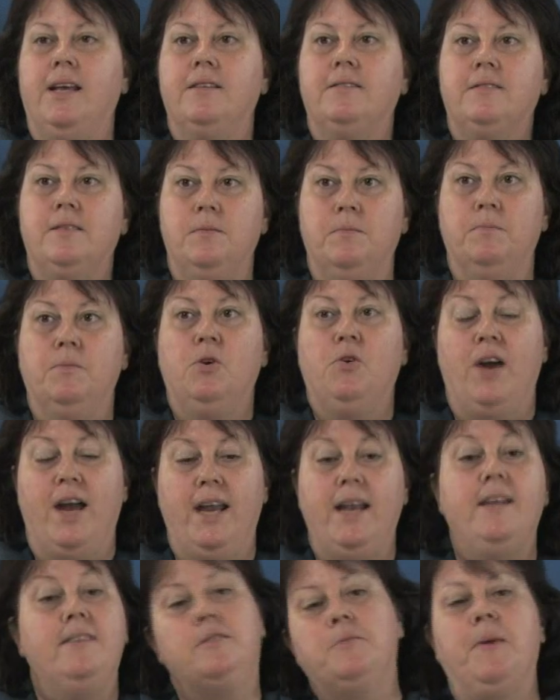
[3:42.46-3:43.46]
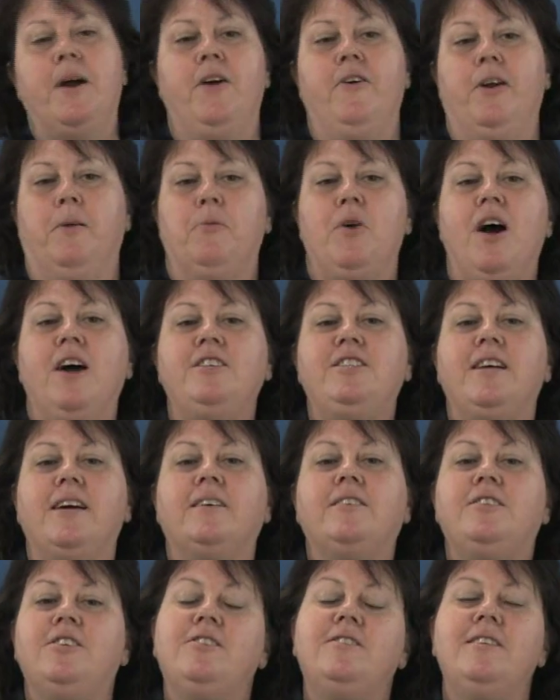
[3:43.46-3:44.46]
get some great inspiring
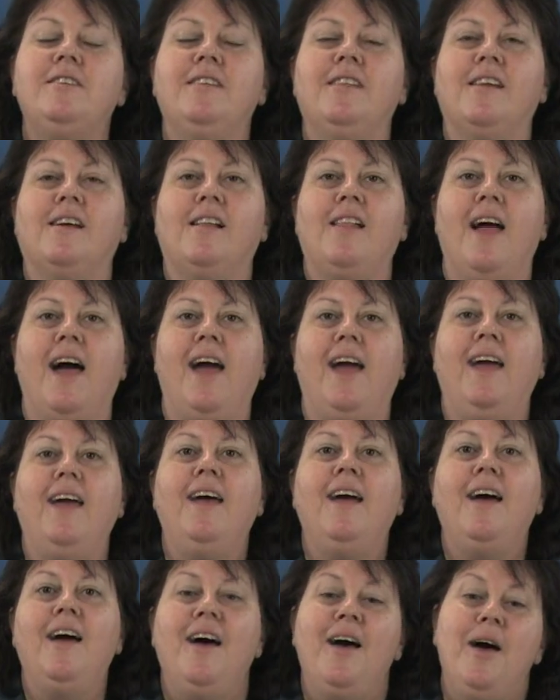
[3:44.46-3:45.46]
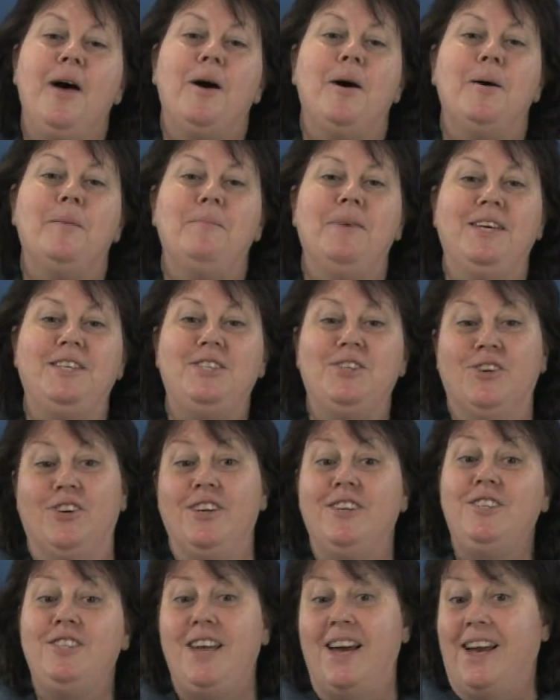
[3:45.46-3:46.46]
projects using the clay, be sure
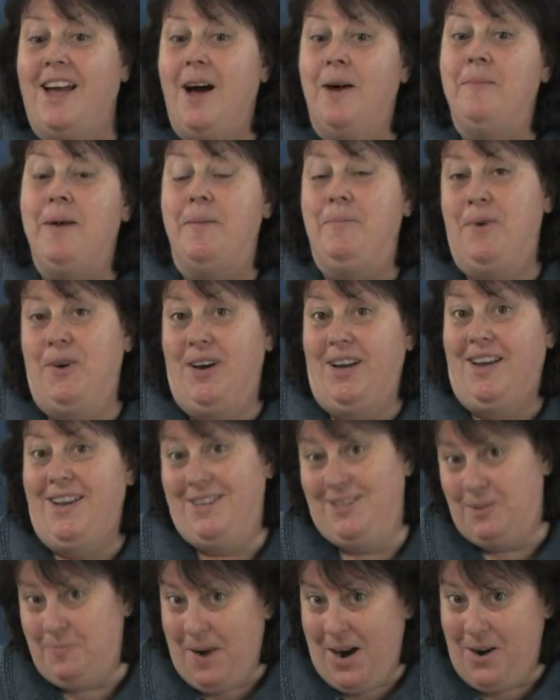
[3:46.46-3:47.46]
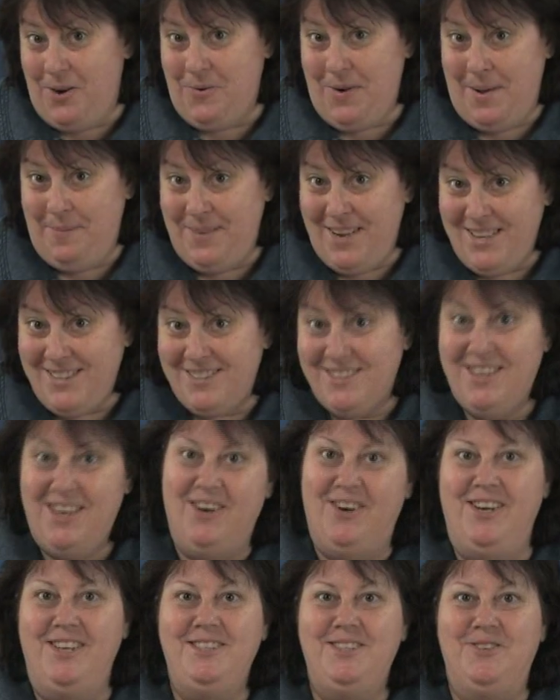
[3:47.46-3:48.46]
to check out my book, Inspired Remnants,
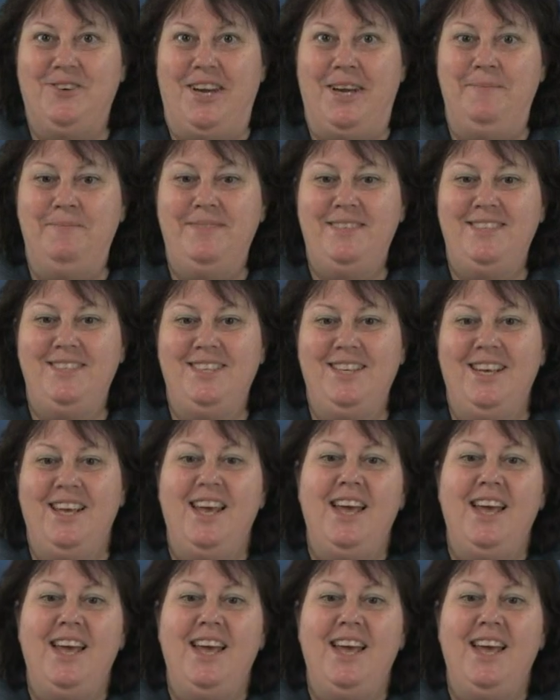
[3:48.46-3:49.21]
Curious Dreams,